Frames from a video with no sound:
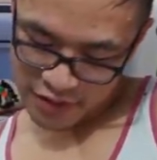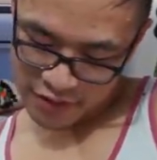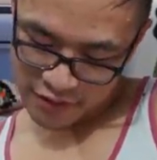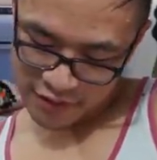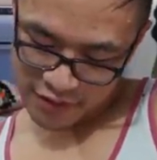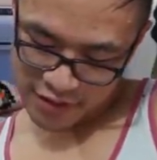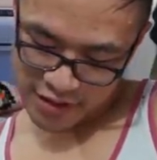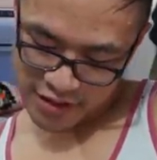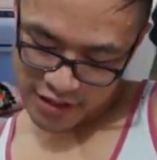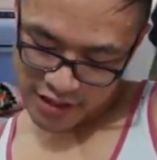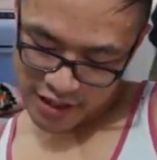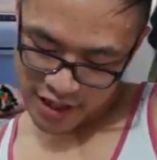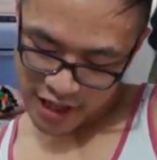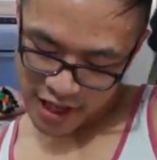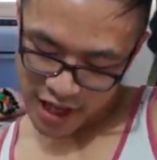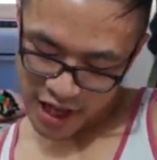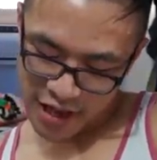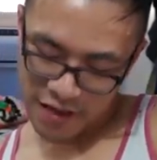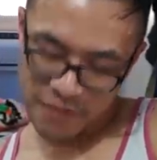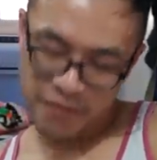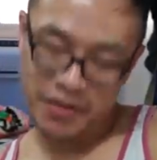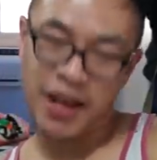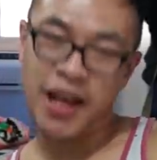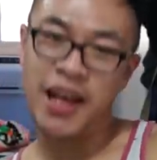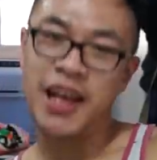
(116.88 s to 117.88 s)
Which
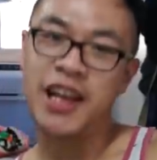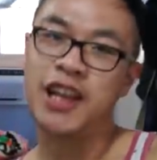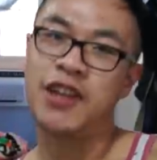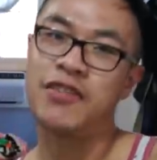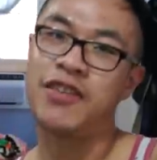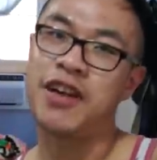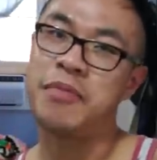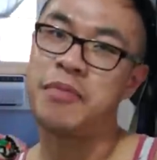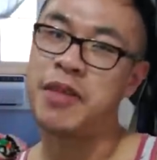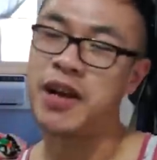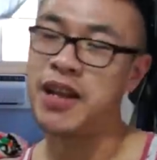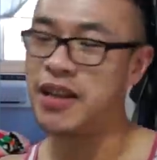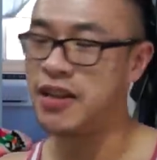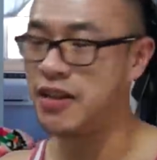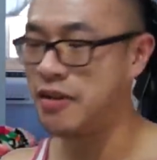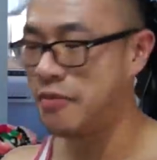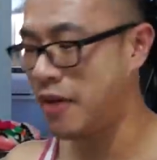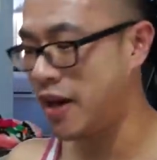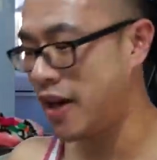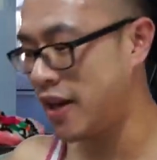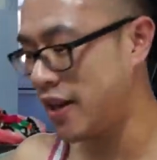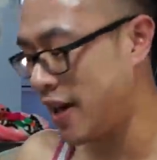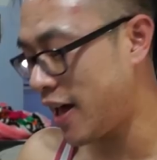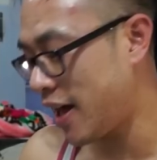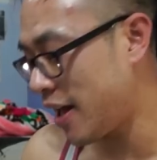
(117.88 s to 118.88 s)
I'm not in the right mind to
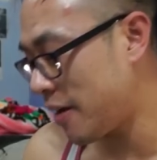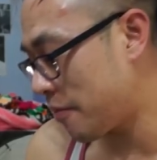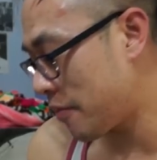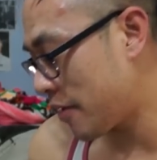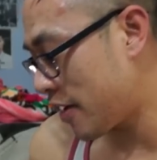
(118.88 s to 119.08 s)
buy that,